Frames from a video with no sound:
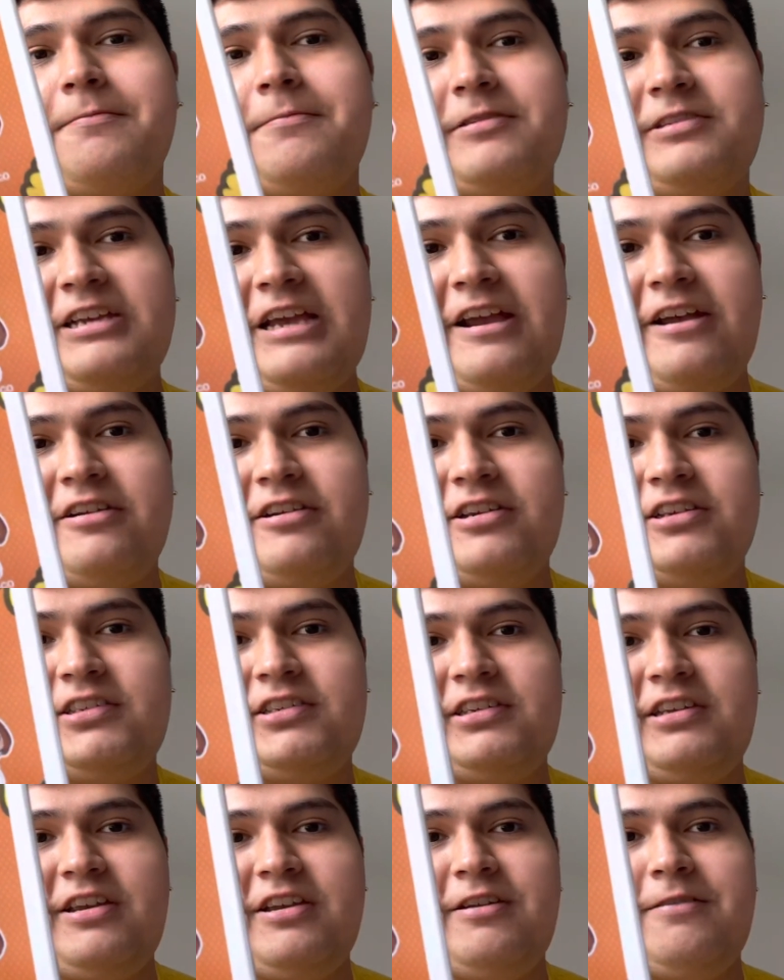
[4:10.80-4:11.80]

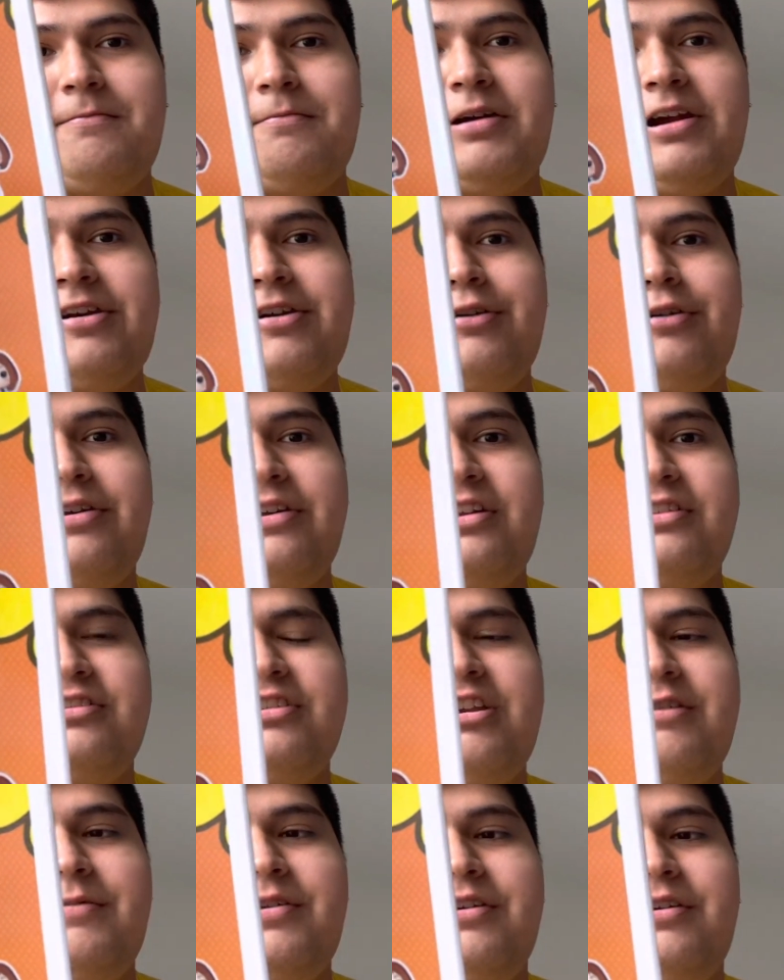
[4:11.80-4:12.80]
protagonist in My Hero
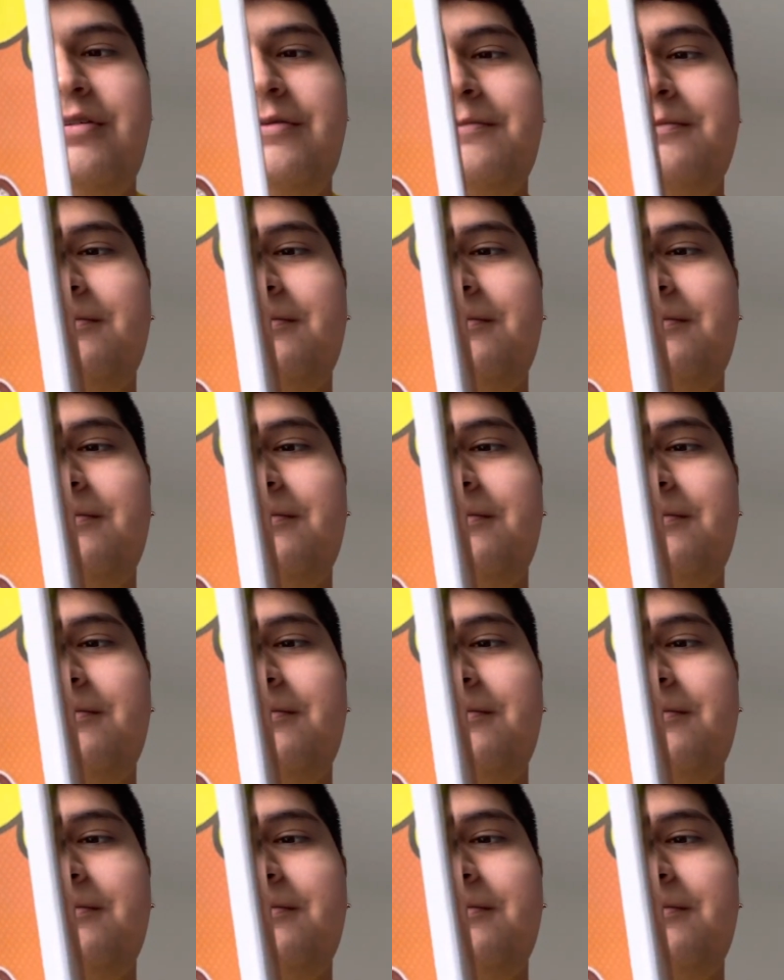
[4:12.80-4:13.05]
Academia.